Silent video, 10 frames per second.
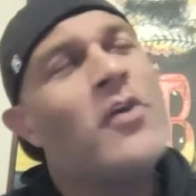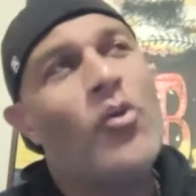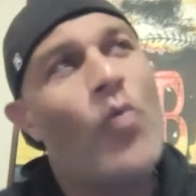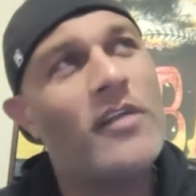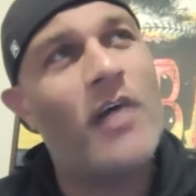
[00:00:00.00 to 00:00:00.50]
You
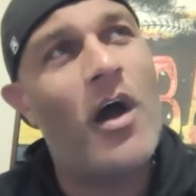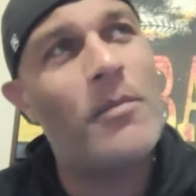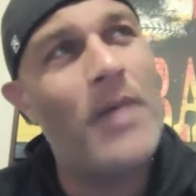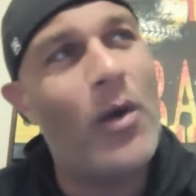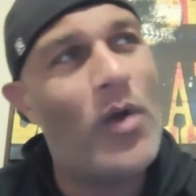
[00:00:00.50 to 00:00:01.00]
want to talk
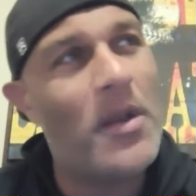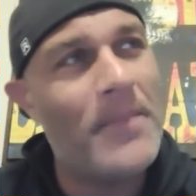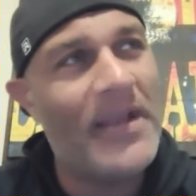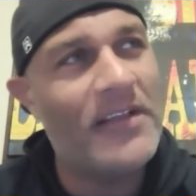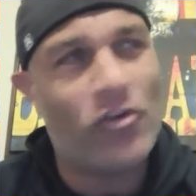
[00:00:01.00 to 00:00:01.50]
about what it
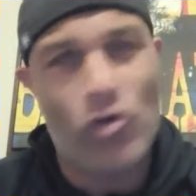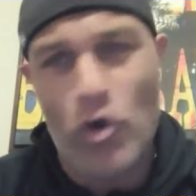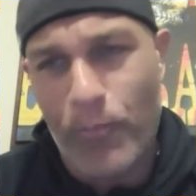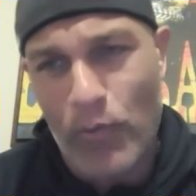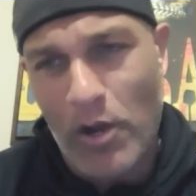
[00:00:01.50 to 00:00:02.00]
means to grow
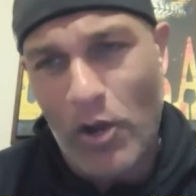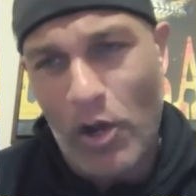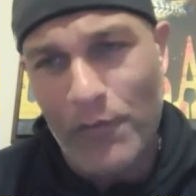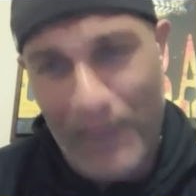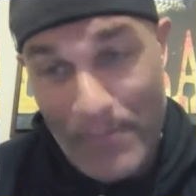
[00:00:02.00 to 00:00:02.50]
up around Hall
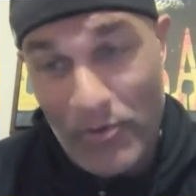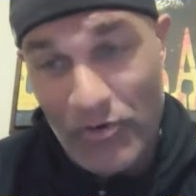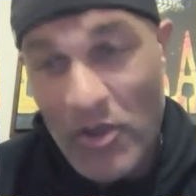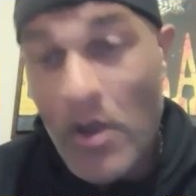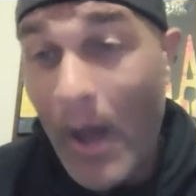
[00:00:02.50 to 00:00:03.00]
of
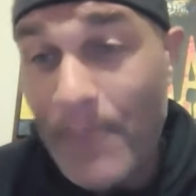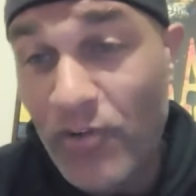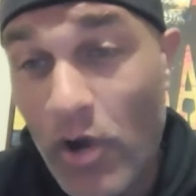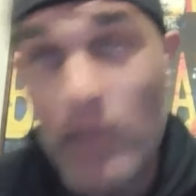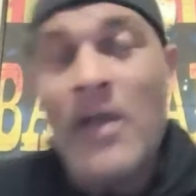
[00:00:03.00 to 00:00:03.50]
Famers? I'm
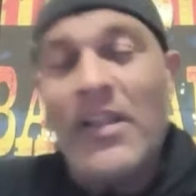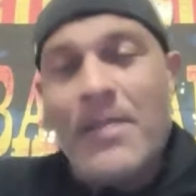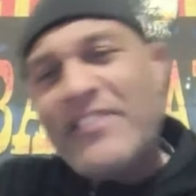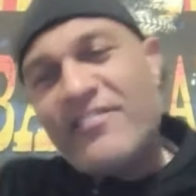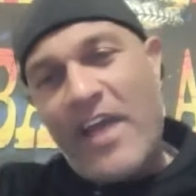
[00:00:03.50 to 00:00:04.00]
sorry. Let
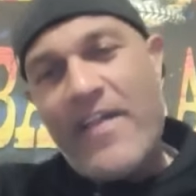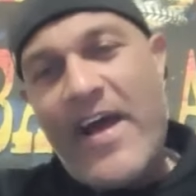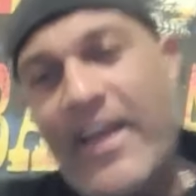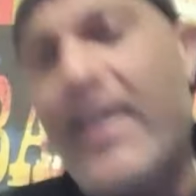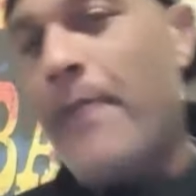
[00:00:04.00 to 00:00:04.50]
me say that
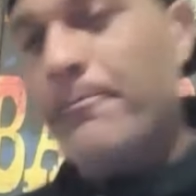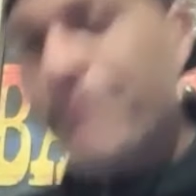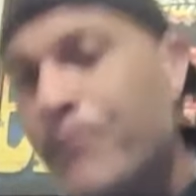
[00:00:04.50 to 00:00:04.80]
again.